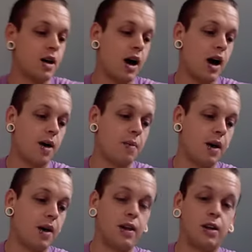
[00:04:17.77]

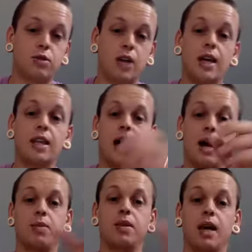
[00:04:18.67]
And then you take that
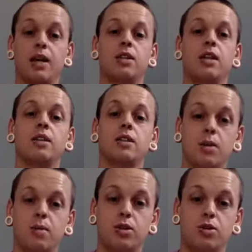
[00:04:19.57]
application, that
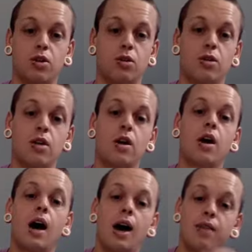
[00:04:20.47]
timeless truth,
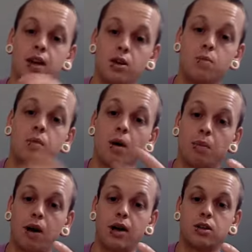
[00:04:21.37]
and then you
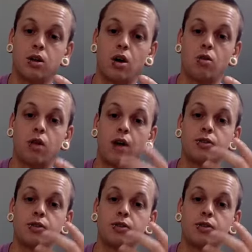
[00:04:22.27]
apply it to your own life.